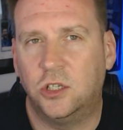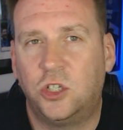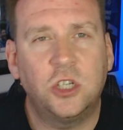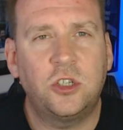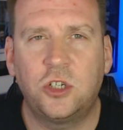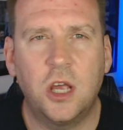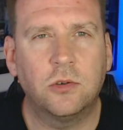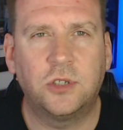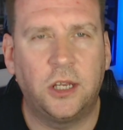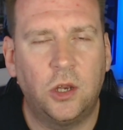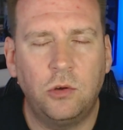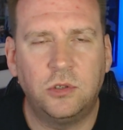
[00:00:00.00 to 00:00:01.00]
and just
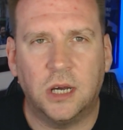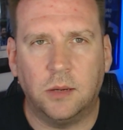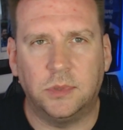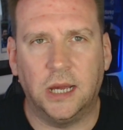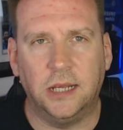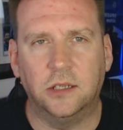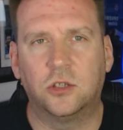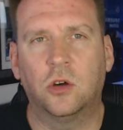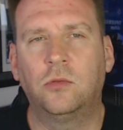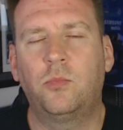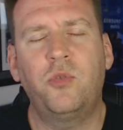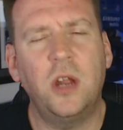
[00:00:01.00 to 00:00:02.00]
Chelsea news updates
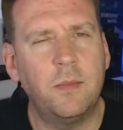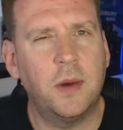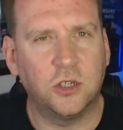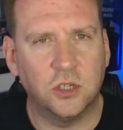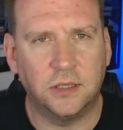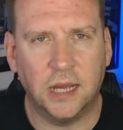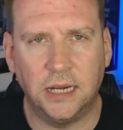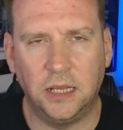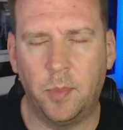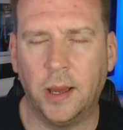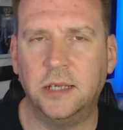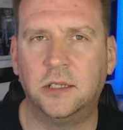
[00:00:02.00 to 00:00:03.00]
on pretty much a daily
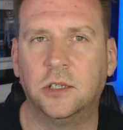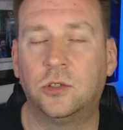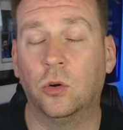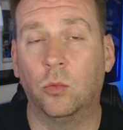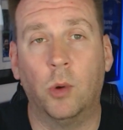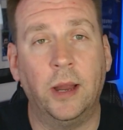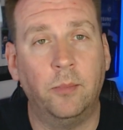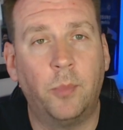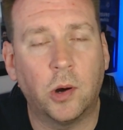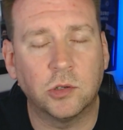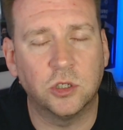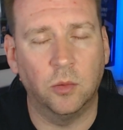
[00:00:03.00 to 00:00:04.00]
basis or when
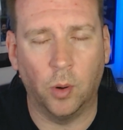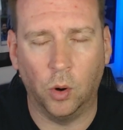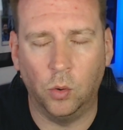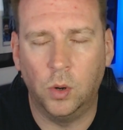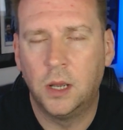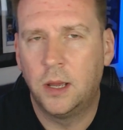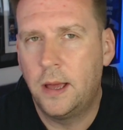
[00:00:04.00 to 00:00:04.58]
possible.